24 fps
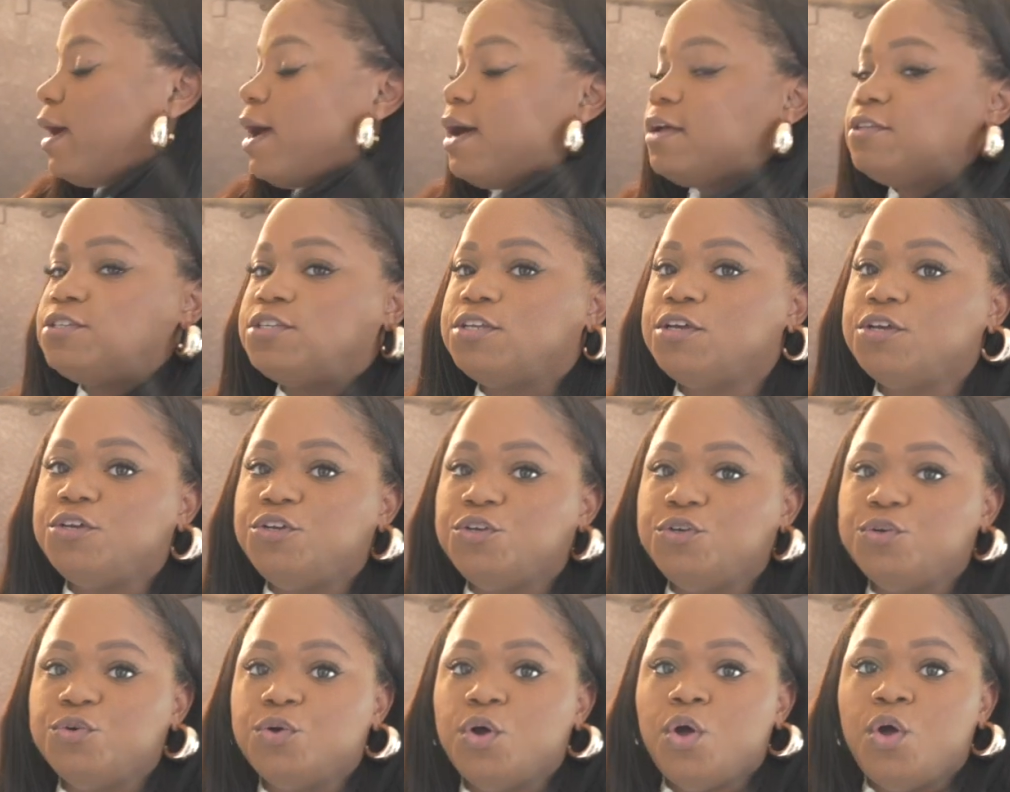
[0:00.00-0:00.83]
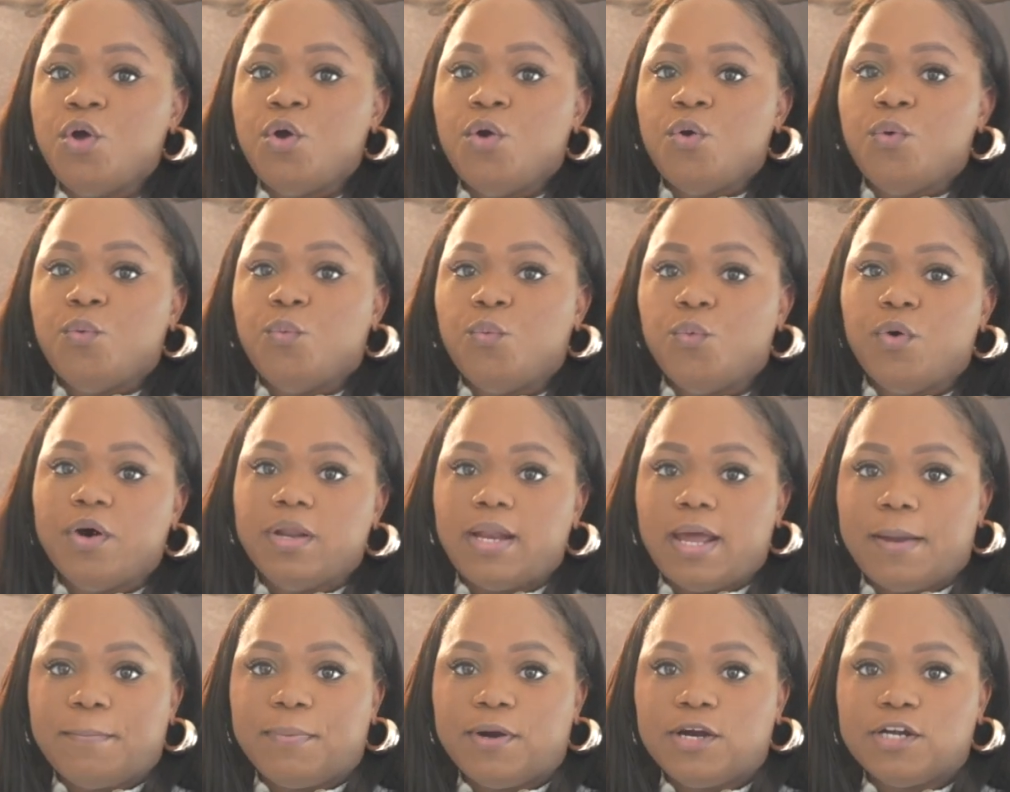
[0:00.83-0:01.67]
I'll tell you what
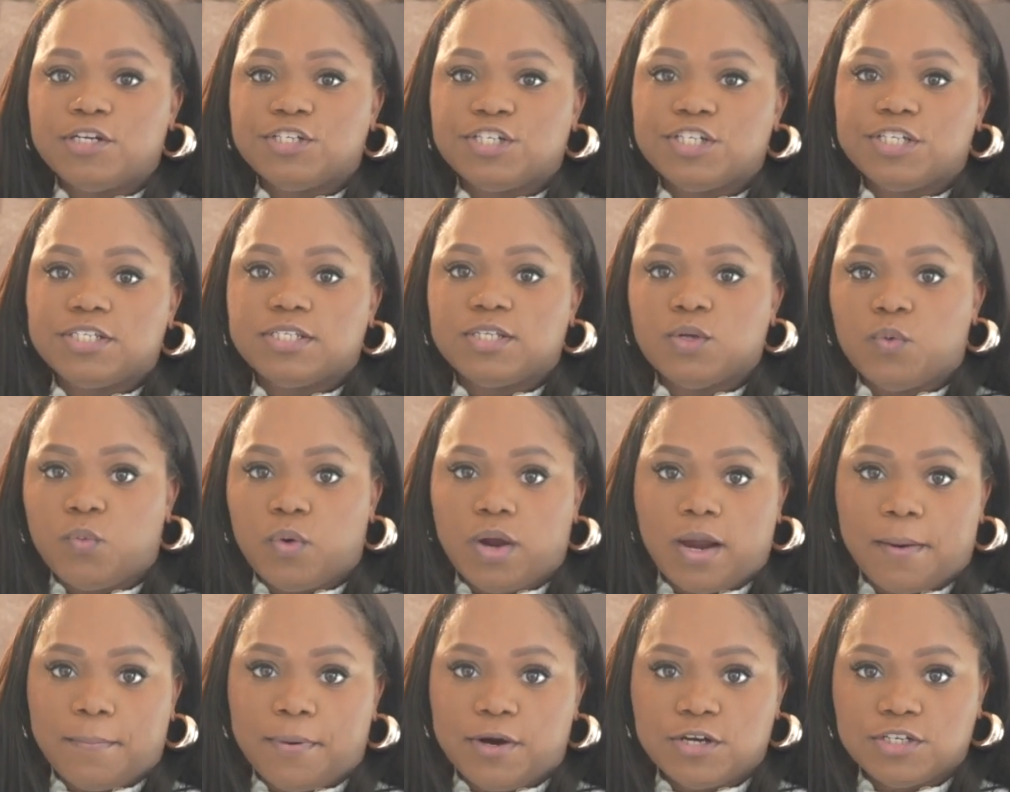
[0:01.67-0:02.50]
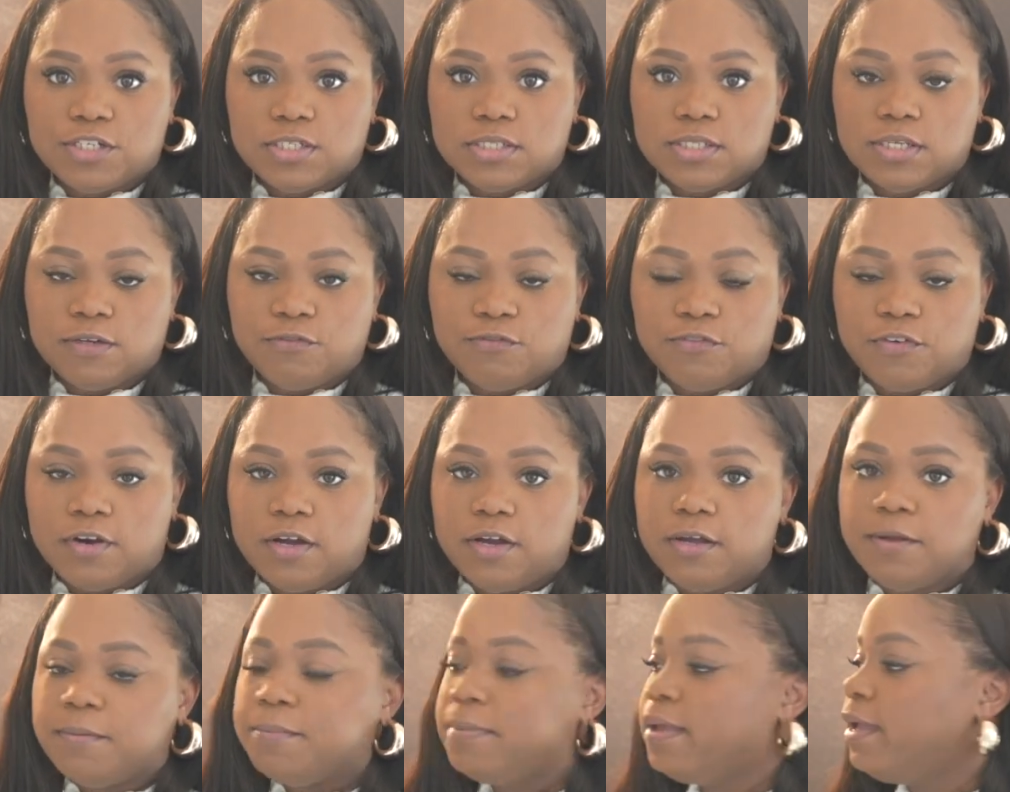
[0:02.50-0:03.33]
I purchased and where I purchased it
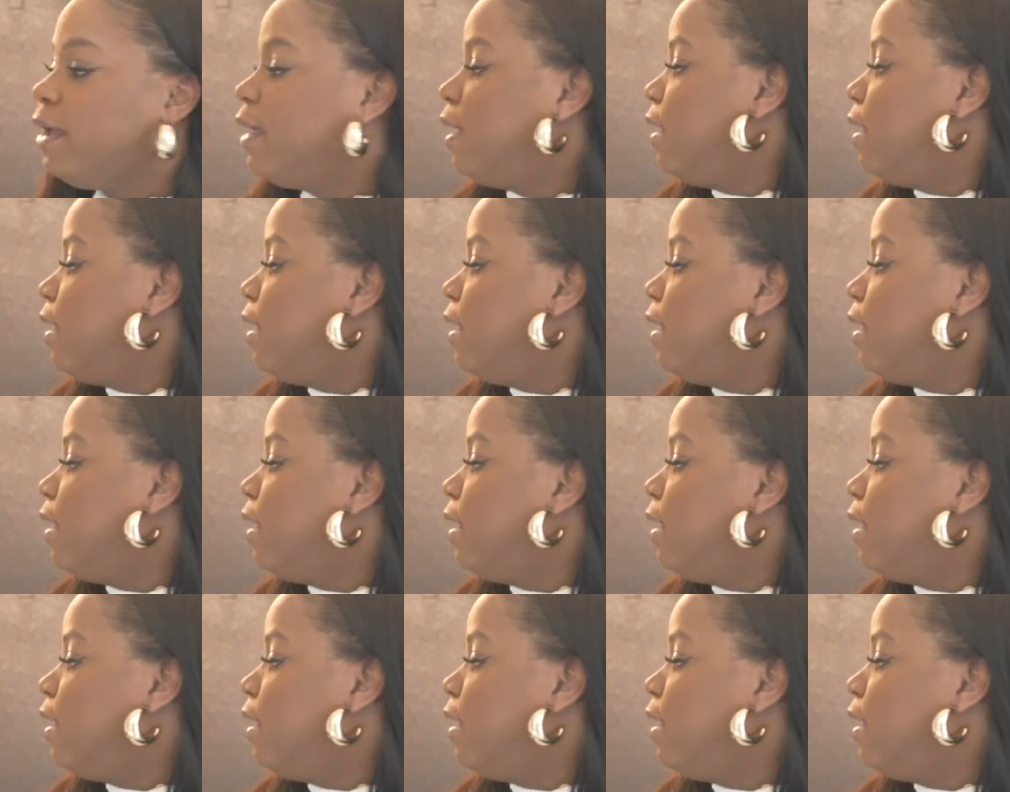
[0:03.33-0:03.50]
from.